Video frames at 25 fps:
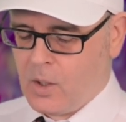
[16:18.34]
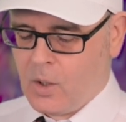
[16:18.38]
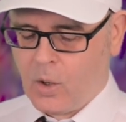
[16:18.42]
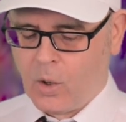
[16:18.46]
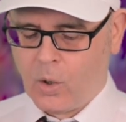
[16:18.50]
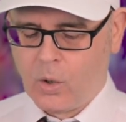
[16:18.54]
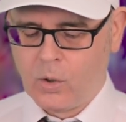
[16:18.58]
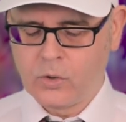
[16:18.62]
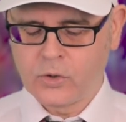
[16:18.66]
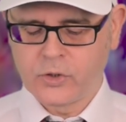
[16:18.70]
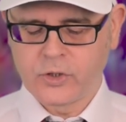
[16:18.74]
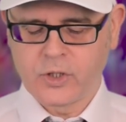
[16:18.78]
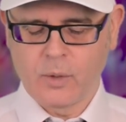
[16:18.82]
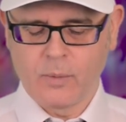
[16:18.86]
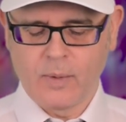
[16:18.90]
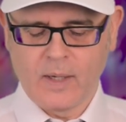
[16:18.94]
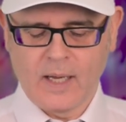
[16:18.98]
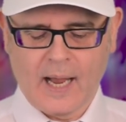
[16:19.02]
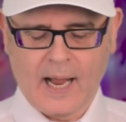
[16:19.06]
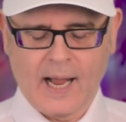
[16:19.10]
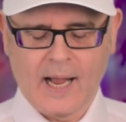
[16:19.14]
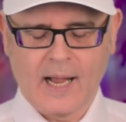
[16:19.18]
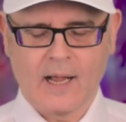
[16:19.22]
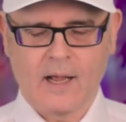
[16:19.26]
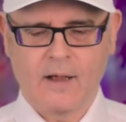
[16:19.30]
Also, we
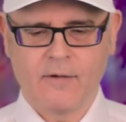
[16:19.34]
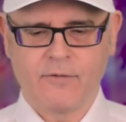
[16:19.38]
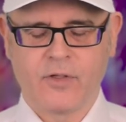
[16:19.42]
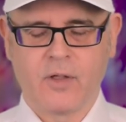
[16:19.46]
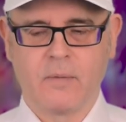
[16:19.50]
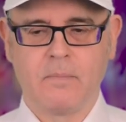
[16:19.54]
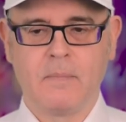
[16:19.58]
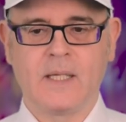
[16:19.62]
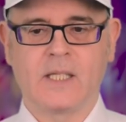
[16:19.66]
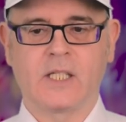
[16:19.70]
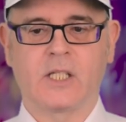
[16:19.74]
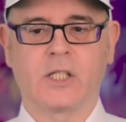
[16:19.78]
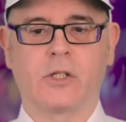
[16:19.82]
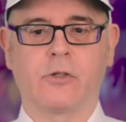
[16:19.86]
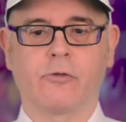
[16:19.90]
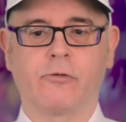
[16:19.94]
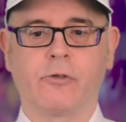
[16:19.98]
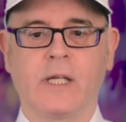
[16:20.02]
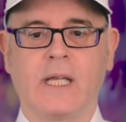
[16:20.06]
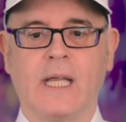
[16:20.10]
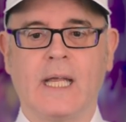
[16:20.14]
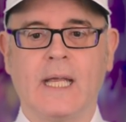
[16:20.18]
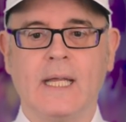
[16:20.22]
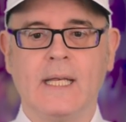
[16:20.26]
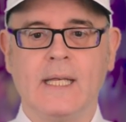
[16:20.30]
have the
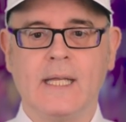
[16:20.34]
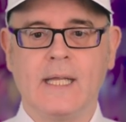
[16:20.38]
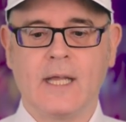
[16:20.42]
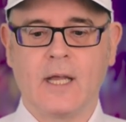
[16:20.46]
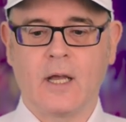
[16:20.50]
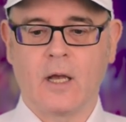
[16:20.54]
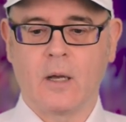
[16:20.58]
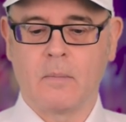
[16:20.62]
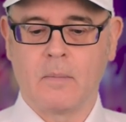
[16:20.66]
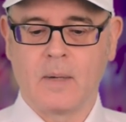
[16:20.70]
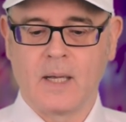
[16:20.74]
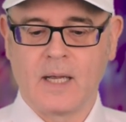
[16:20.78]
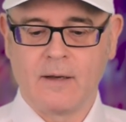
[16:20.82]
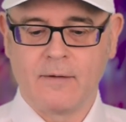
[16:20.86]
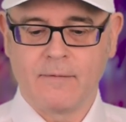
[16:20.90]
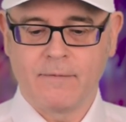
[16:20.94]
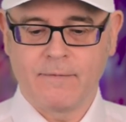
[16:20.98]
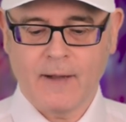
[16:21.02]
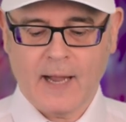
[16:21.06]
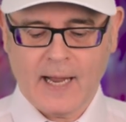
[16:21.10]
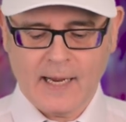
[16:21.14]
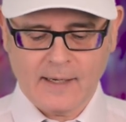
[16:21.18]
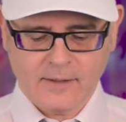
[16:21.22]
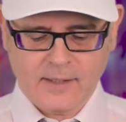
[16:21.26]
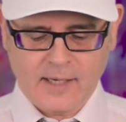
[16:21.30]
mystery idiom. In
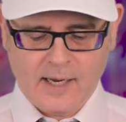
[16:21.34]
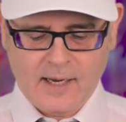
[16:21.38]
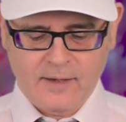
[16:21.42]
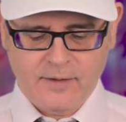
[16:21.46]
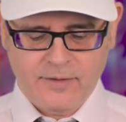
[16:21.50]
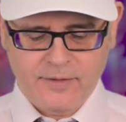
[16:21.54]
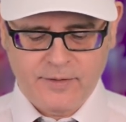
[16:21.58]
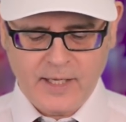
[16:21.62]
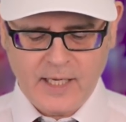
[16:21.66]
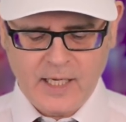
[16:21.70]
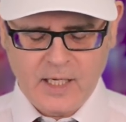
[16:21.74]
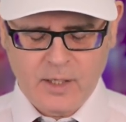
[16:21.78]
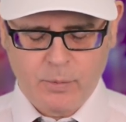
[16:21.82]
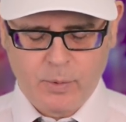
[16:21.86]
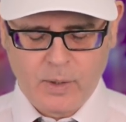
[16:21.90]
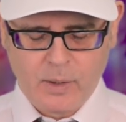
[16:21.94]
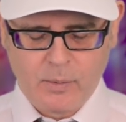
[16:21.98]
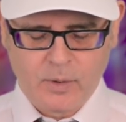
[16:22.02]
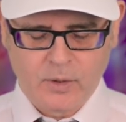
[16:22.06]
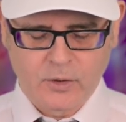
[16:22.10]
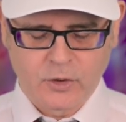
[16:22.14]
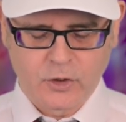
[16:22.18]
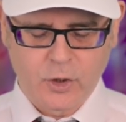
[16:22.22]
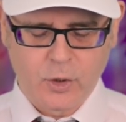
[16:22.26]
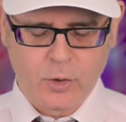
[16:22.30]
fact, I think we
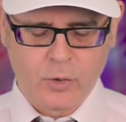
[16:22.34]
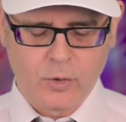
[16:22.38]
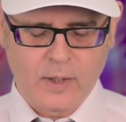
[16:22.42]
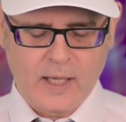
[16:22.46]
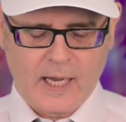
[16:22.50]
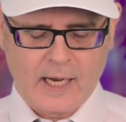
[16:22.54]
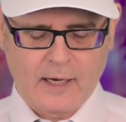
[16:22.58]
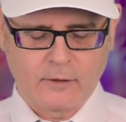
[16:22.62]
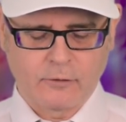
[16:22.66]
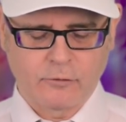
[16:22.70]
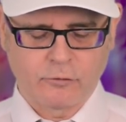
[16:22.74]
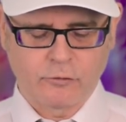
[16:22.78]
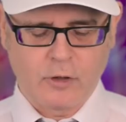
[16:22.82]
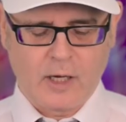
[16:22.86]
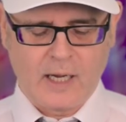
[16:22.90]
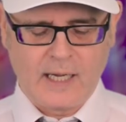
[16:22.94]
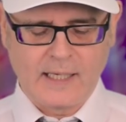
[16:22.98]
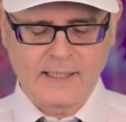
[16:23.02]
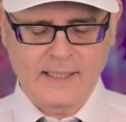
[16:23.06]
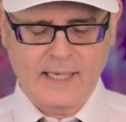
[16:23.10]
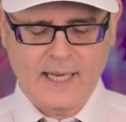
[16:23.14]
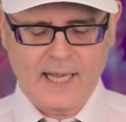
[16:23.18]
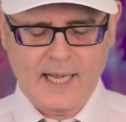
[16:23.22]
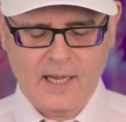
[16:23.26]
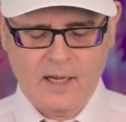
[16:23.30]
will do that
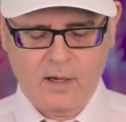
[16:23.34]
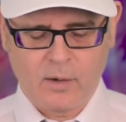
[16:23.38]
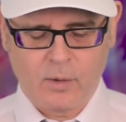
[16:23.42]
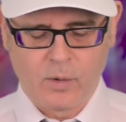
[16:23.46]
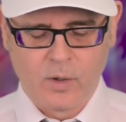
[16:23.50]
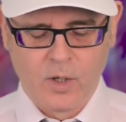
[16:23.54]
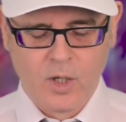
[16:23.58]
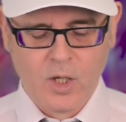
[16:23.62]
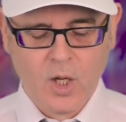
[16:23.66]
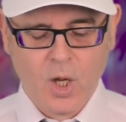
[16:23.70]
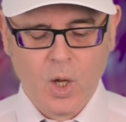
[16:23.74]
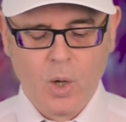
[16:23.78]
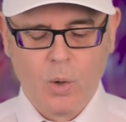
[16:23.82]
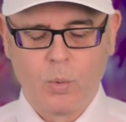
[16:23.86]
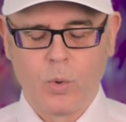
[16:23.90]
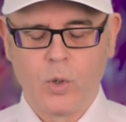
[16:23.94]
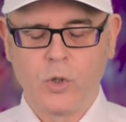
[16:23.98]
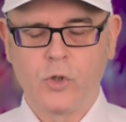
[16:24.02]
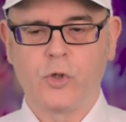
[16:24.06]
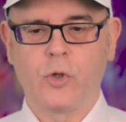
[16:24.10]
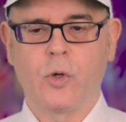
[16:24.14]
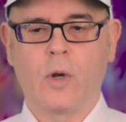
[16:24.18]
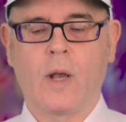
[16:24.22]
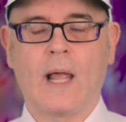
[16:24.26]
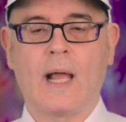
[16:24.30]
right now.
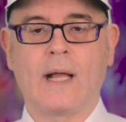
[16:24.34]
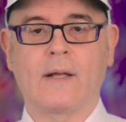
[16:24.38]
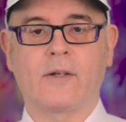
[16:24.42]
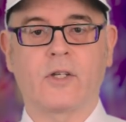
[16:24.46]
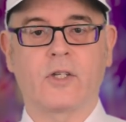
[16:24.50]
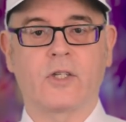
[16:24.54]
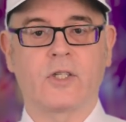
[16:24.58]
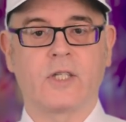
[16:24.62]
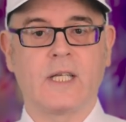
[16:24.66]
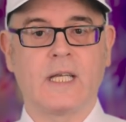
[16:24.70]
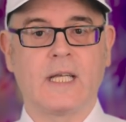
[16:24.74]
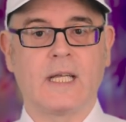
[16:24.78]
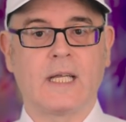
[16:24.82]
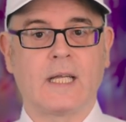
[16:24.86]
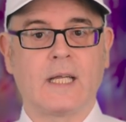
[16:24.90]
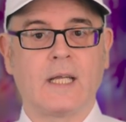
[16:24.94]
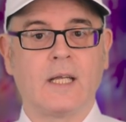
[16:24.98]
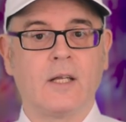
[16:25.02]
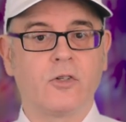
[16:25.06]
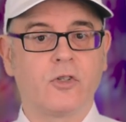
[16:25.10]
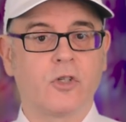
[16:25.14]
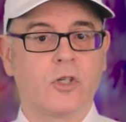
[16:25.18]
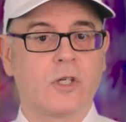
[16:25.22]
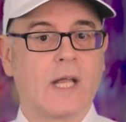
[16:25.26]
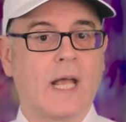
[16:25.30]
Would you like to see
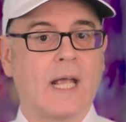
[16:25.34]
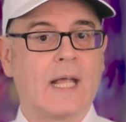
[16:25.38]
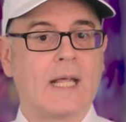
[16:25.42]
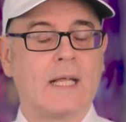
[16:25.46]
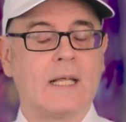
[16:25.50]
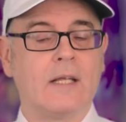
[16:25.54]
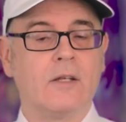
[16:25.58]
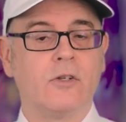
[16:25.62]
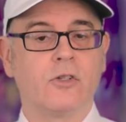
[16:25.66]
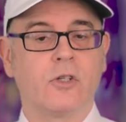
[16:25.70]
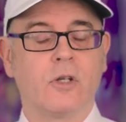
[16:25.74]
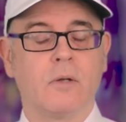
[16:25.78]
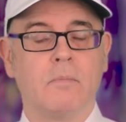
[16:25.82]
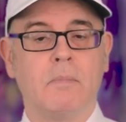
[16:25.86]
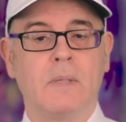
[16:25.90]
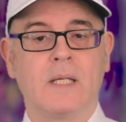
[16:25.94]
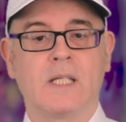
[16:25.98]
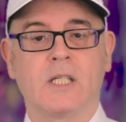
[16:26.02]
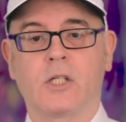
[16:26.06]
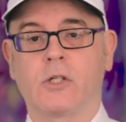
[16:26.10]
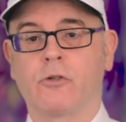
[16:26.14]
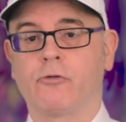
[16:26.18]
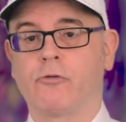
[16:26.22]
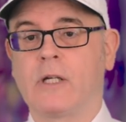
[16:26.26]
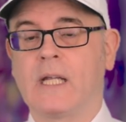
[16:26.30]
today's
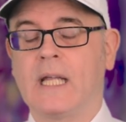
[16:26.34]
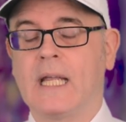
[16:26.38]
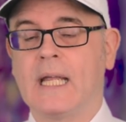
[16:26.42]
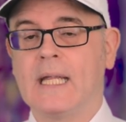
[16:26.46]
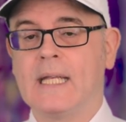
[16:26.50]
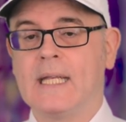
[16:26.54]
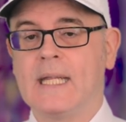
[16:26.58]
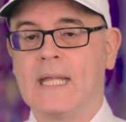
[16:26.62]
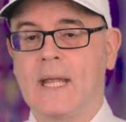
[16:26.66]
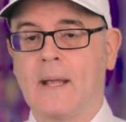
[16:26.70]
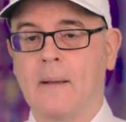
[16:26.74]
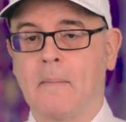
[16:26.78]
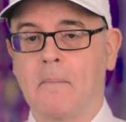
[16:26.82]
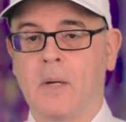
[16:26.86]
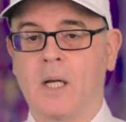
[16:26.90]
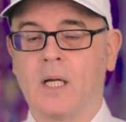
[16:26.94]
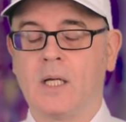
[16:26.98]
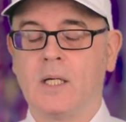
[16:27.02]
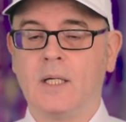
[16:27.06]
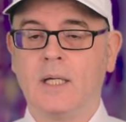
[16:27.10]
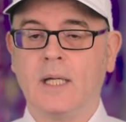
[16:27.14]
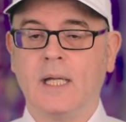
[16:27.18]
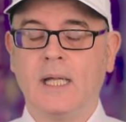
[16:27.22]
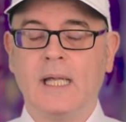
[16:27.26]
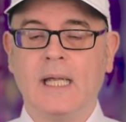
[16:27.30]
mystery idiom?
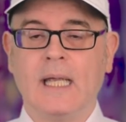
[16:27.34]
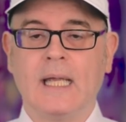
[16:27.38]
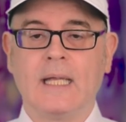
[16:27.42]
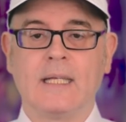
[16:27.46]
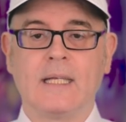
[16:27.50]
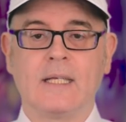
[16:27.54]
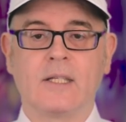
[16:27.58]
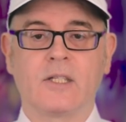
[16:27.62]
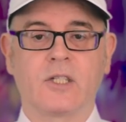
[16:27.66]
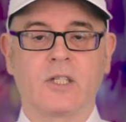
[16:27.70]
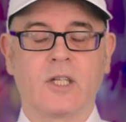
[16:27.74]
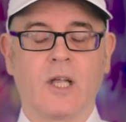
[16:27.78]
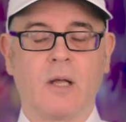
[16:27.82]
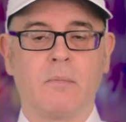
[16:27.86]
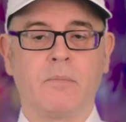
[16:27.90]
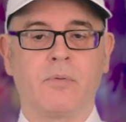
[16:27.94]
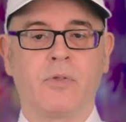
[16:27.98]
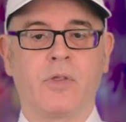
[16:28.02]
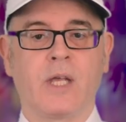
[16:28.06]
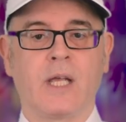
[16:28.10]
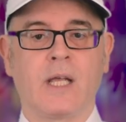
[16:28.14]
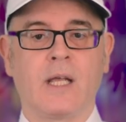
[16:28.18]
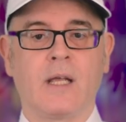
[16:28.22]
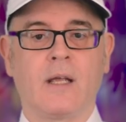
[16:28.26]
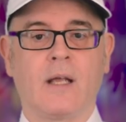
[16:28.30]
It is
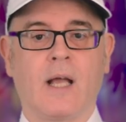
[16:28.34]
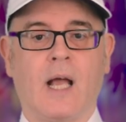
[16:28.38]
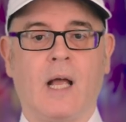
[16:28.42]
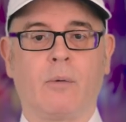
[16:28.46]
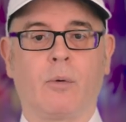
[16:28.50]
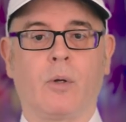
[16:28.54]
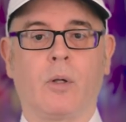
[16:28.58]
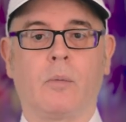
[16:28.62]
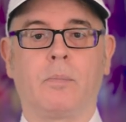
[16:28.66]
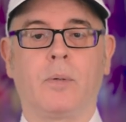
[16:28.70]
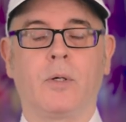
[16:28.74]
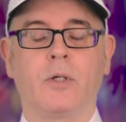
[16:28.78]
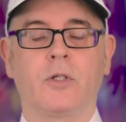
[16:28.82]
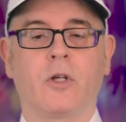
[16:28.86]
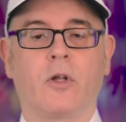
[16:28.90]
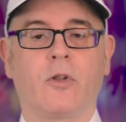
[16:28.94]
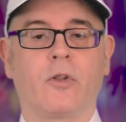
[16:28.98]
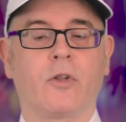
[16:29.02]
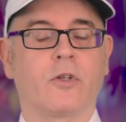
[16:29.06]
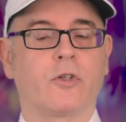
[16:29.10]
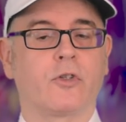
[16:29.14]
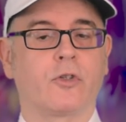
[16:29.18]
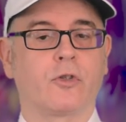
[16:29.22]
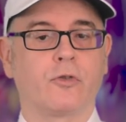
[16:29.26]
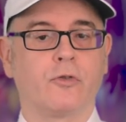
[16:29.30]
something I will put on
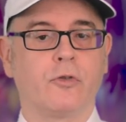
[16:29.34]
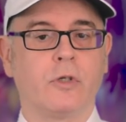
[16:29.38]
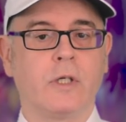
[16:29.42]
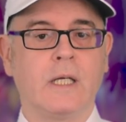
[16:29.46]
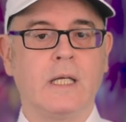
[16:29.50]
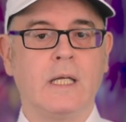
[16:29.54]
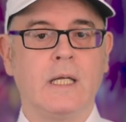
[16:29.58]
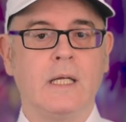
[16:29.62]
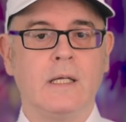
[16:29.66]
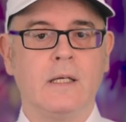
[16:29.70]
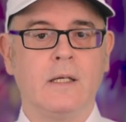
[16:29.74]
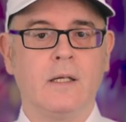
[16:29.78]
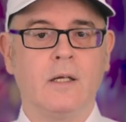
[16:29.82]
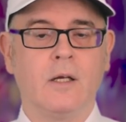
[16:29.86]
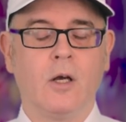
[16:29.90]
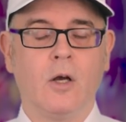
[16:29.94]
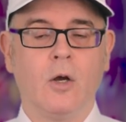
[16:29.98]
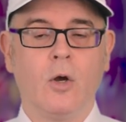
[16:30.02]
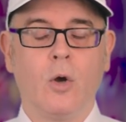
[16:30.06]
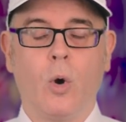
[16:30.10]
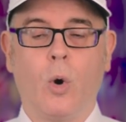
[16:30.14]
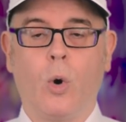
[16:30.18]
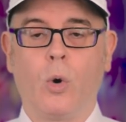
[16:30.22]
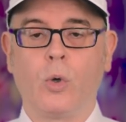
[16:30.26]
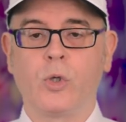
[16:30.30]
the screen.
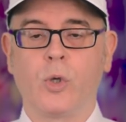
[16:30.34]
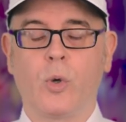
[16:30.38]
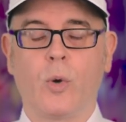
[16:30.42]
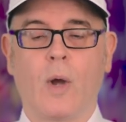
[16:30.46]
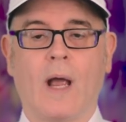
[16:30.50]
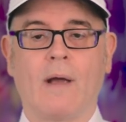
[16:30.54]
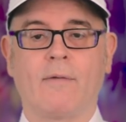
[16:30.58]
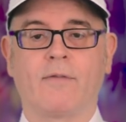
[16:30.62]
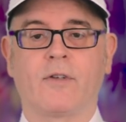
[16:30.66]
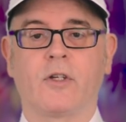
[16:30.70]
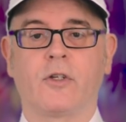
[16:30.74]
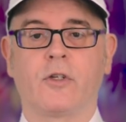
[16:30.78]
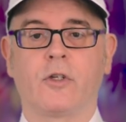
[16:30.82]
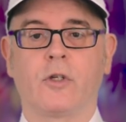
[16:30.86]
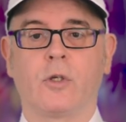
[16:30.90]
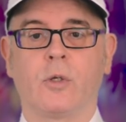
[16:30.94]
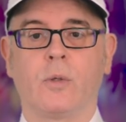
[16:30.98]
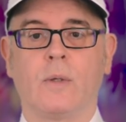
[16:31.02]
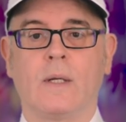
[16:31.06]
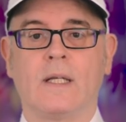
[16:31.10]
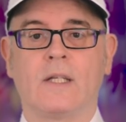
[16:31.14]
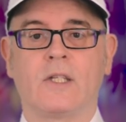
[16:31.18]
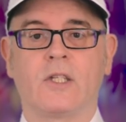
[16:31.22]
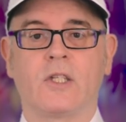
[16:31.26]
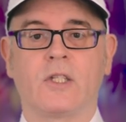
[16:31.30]
All you have to do
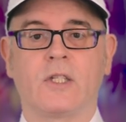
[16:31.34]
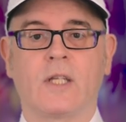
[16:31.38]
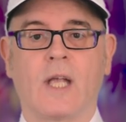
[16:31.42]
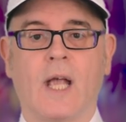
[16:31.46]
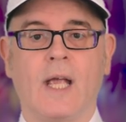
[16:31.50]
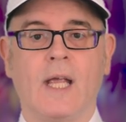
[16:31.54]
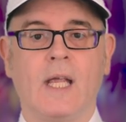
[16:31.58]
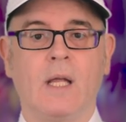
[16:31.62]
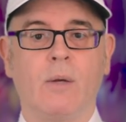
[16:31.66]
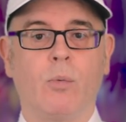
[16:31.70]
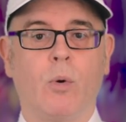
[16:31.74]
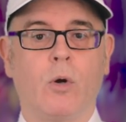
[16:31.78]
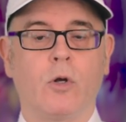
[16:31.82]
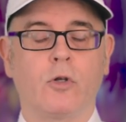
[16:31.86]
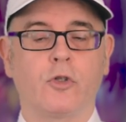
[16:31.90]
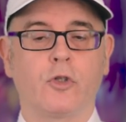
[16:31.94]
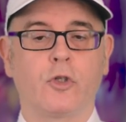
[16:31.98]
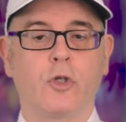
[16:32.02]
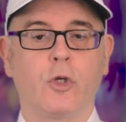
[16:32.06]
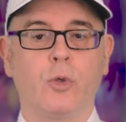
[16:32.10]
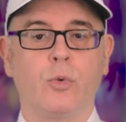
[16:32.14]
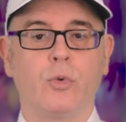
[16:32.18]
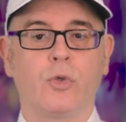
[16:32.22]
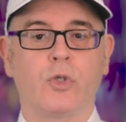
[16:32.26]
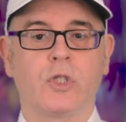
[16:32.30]
is say what
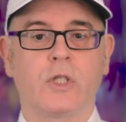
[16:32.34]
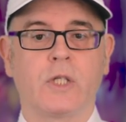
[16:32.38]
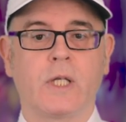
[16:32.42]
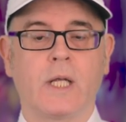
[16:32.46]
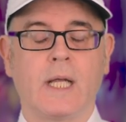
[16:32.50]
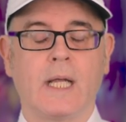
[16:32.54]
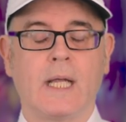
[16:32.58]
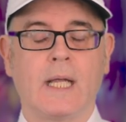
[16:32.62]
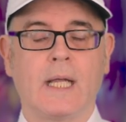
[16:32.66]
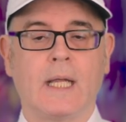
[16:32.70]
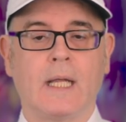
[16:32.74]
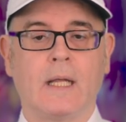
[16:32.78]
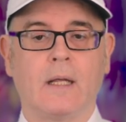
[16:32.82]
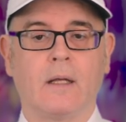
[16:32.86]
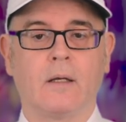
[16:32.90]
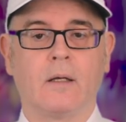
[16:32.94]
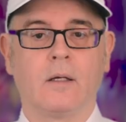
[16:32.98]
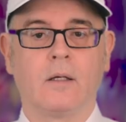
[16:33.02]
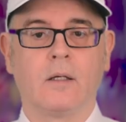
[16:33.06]
you see.